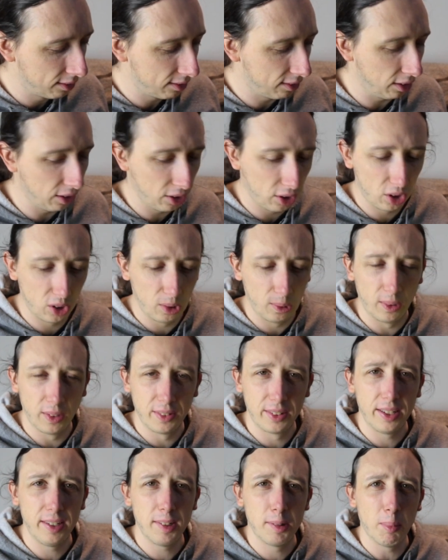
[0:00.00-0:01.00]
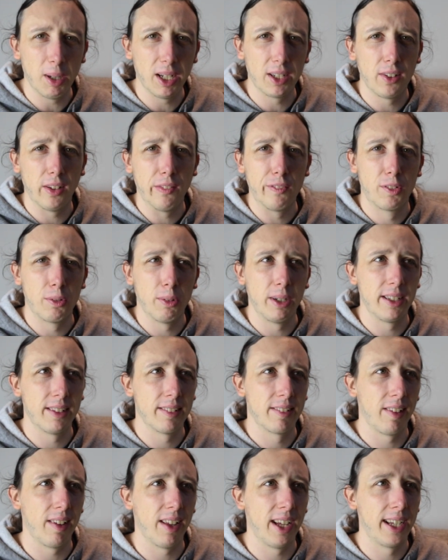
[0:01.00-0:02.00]
So these are my gloves when
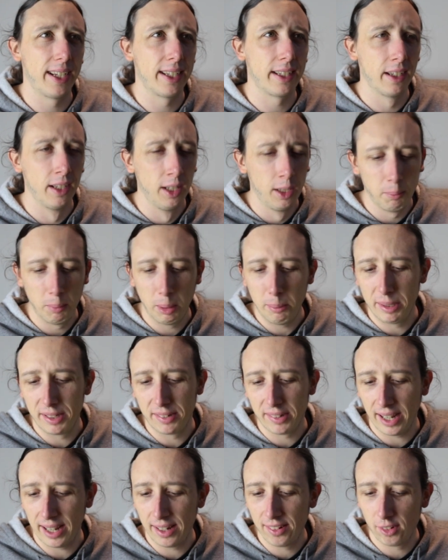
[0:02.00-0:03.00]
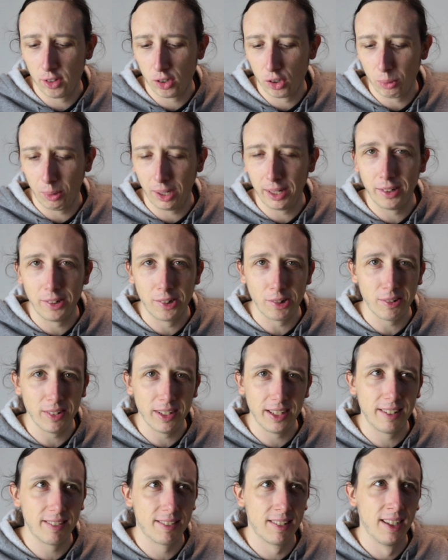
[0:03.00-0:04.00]
it's like maybe 10 to 20
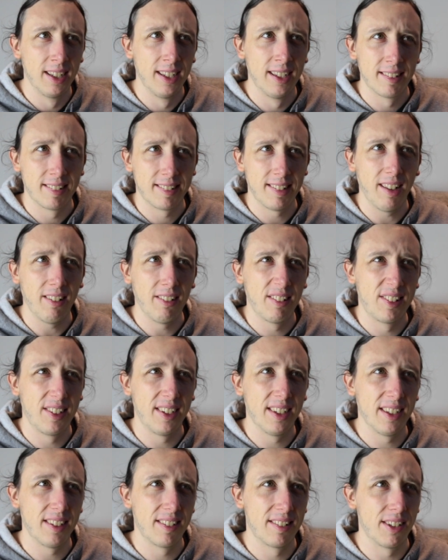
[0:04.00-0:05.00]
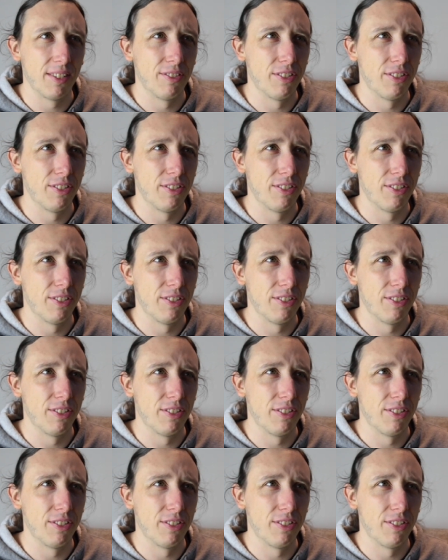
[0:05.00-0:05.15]
degrees Celsius.